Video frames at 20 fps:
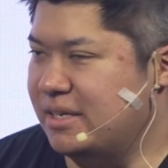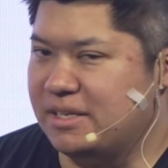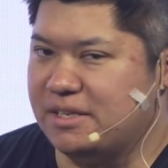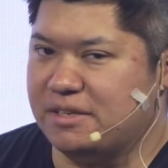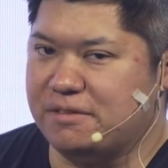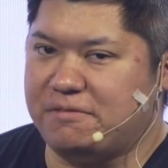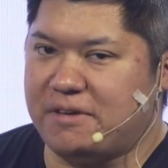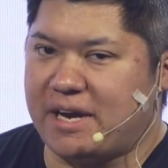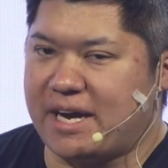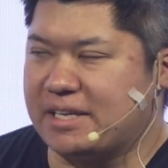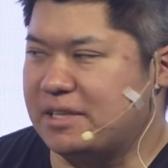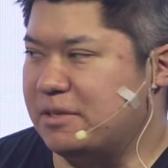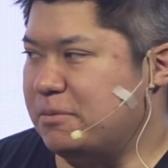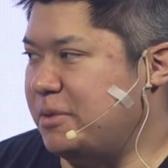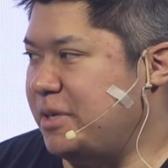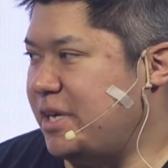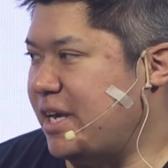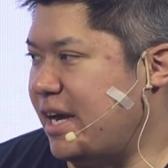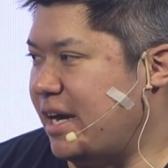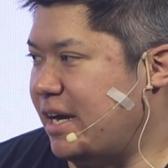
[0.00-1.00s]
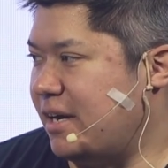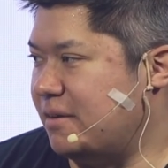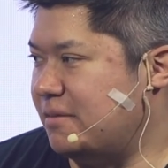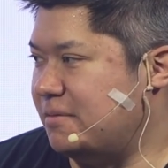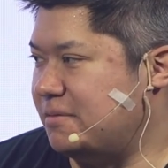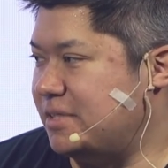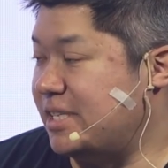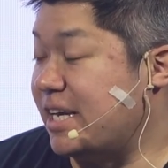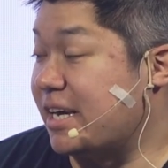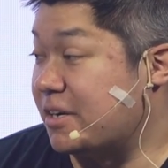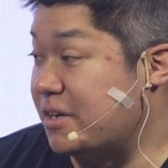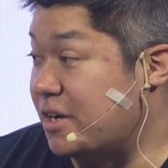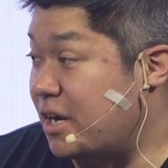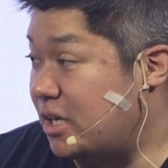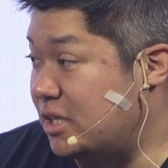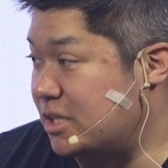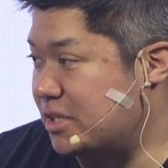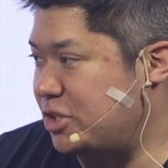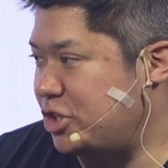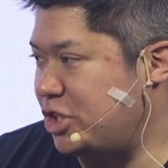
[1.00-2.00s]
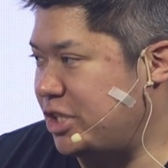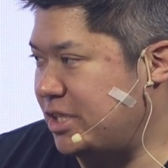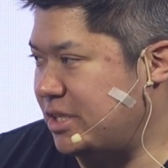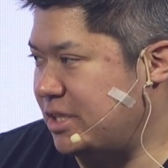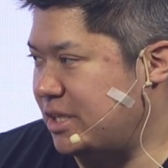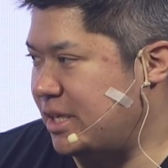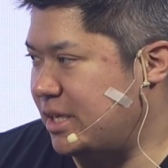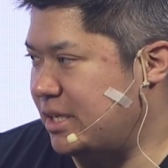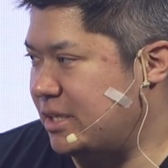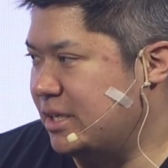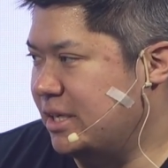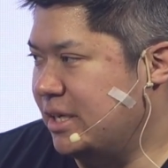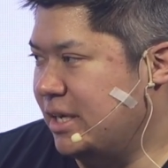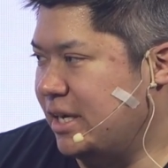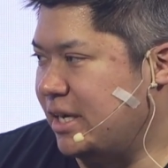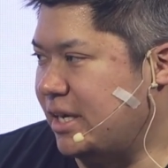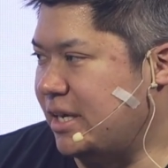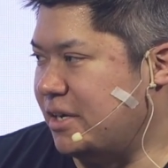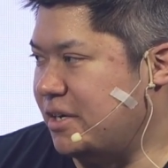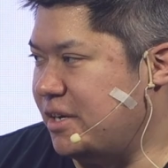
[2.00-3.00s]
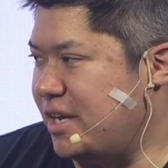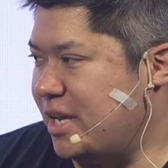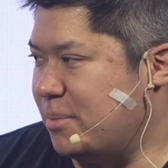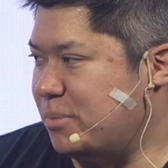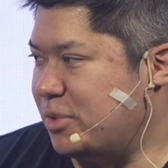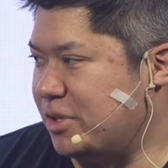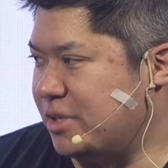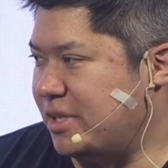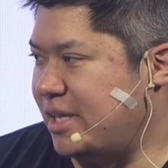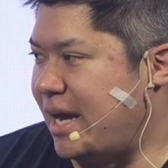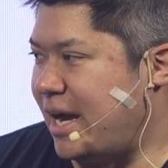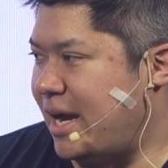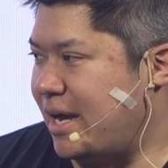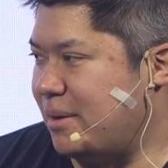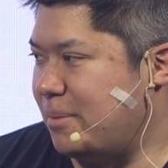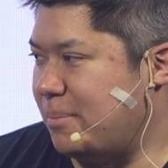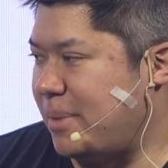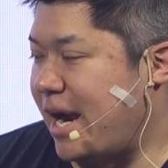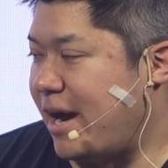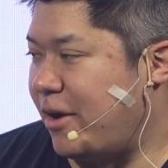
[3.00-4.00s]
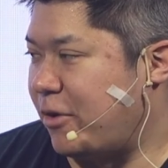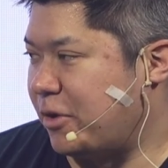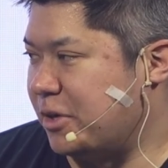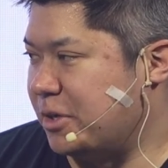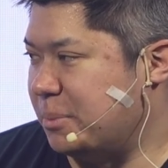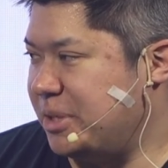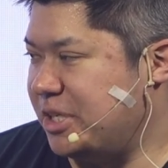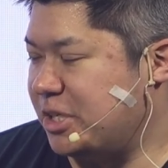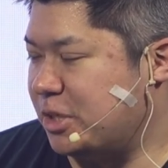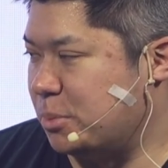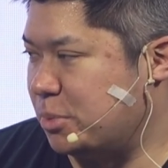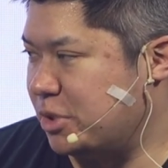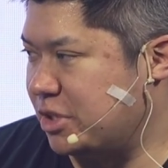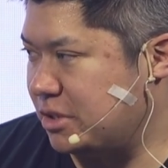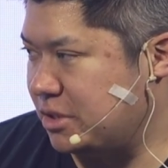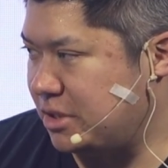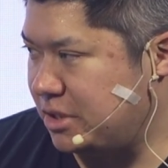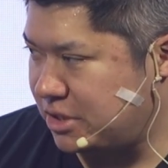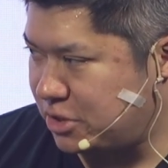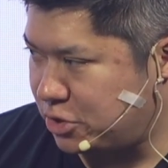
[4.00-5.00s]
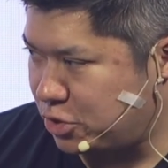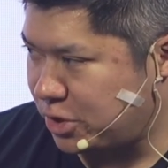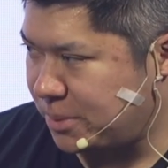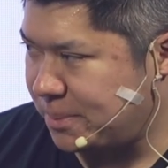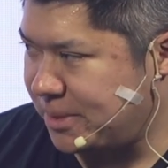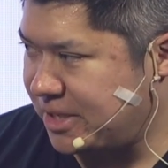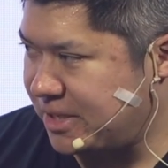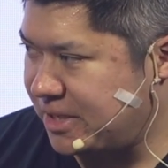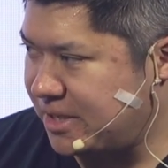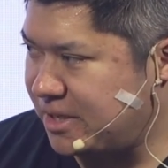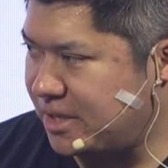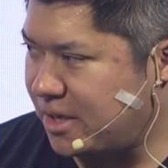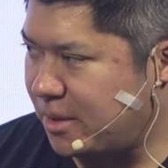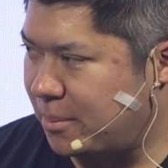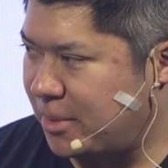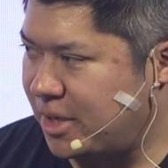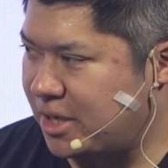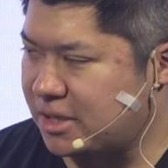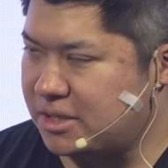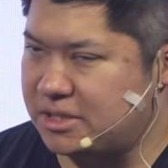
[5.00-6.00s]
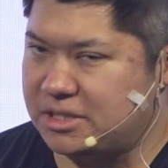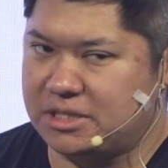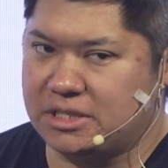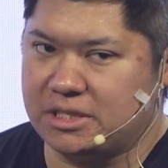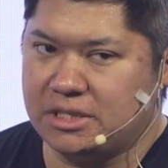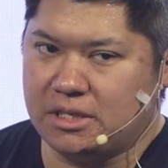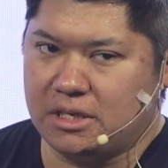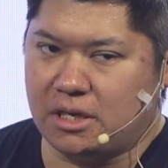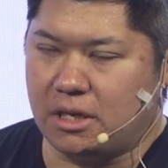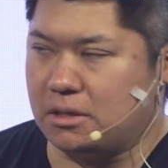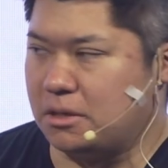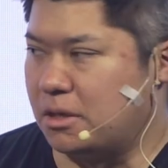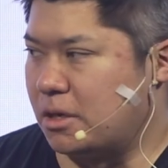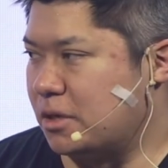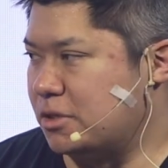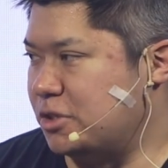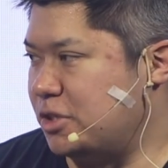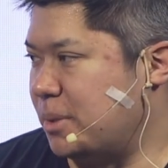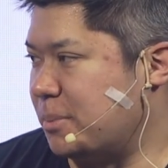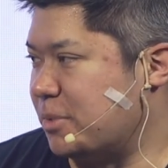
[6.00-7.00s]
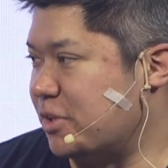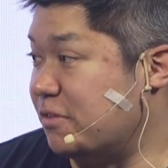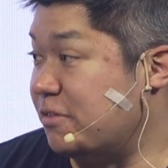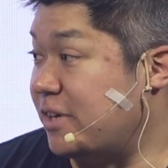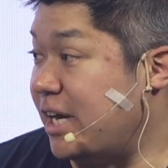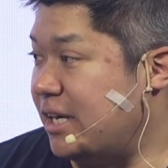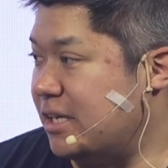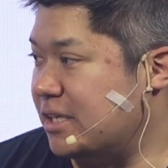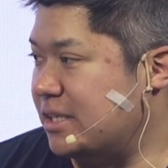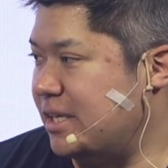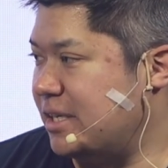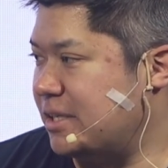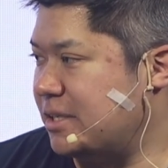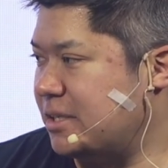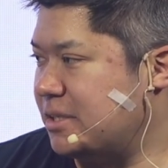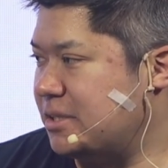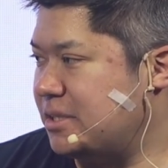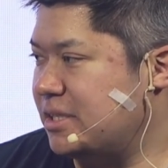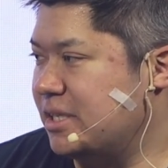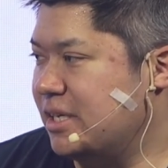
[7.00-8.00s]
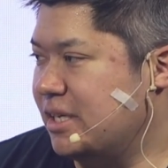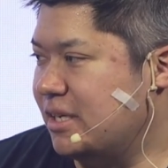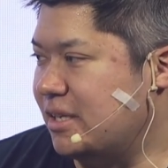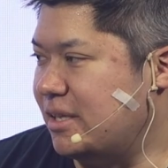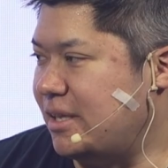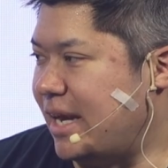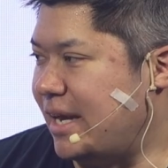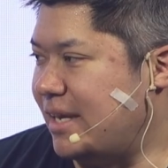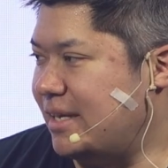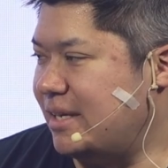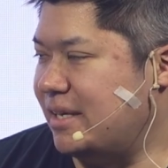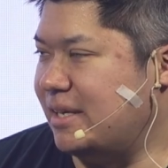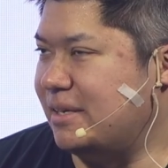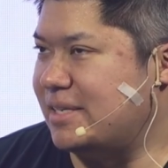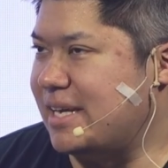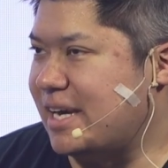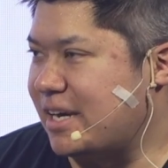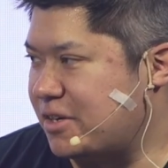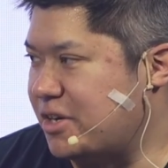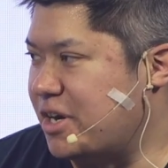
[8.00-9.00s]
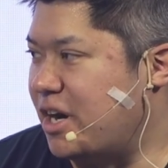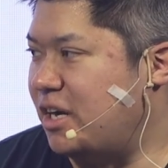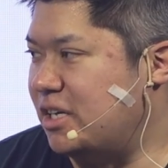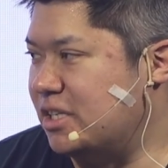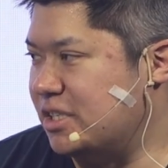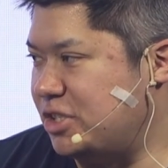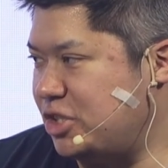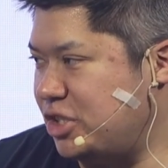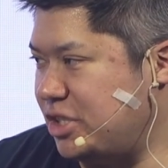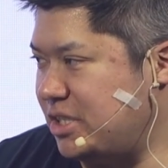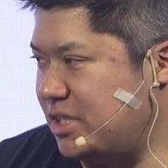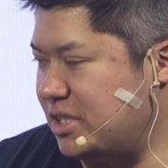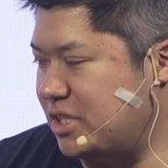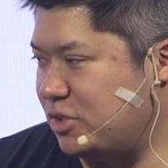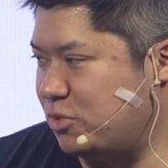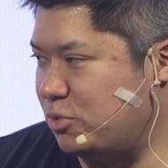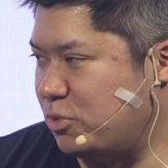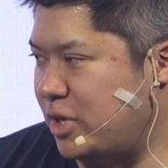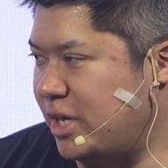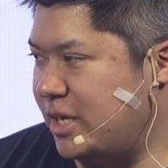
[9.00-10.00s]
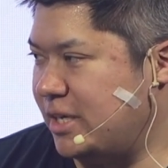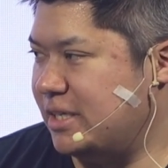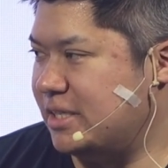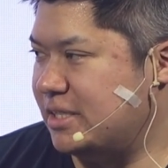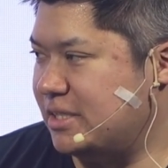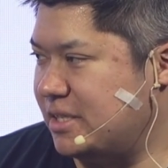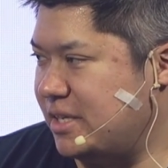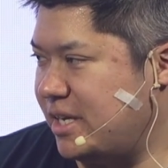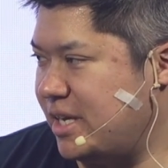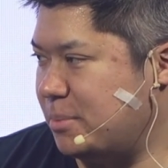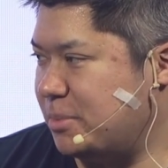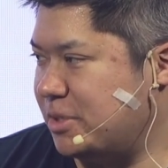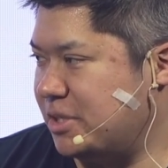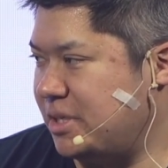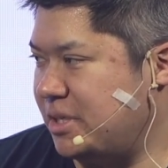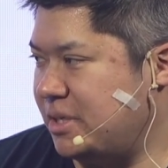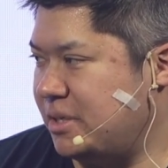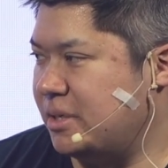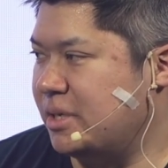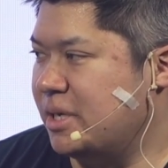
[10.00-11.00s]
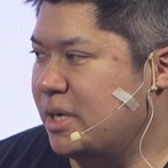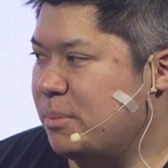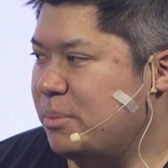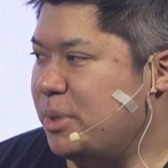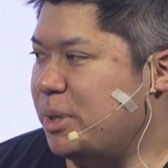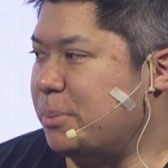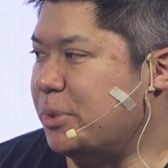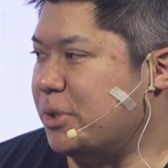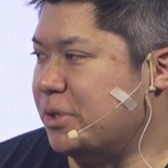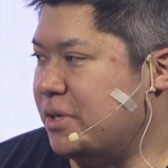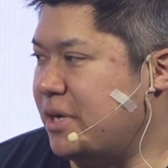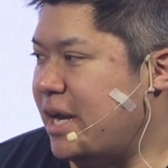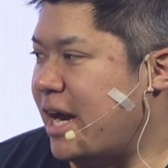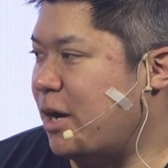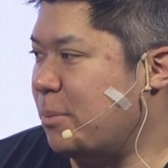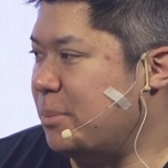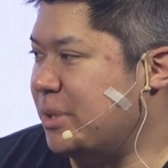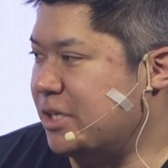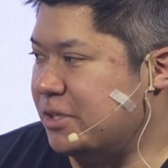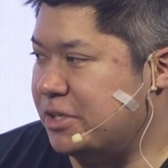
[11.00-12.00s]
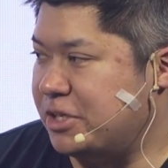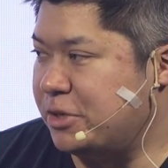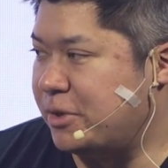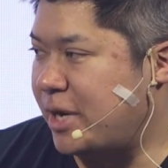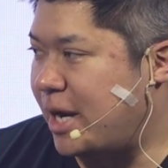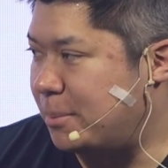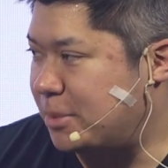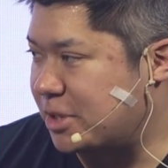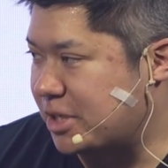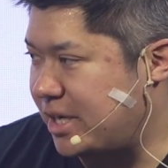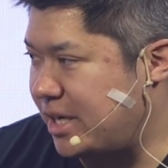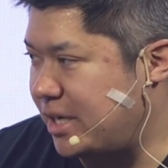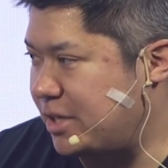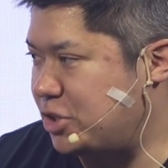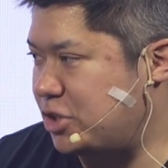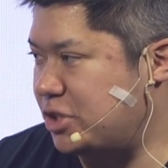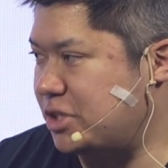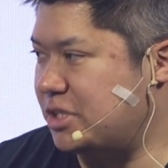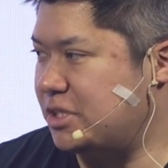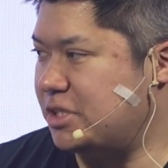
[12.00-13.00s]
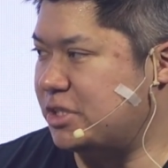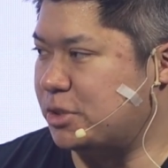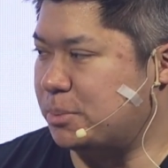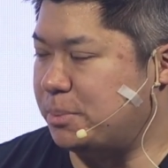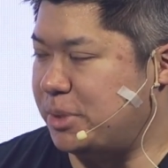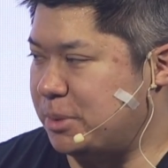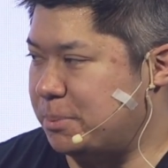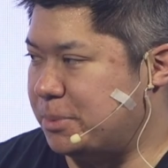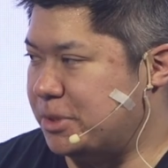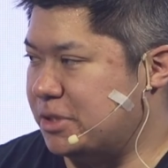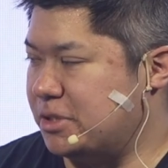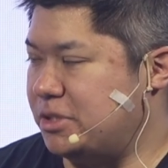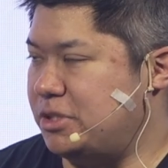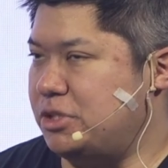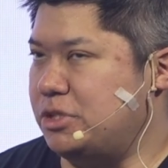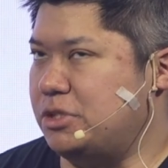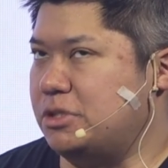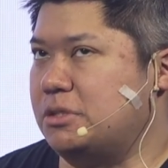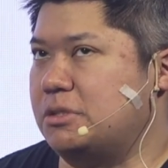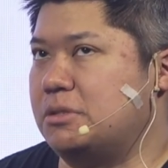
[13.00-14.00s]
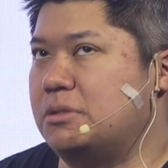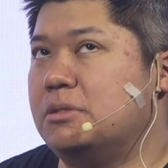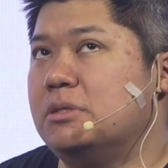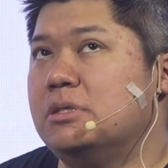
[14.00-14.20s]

The fact that we have technology that can enable that power to be completely distributed amongst a large number of validators, that technology is what is enabling people to now build new applications or people to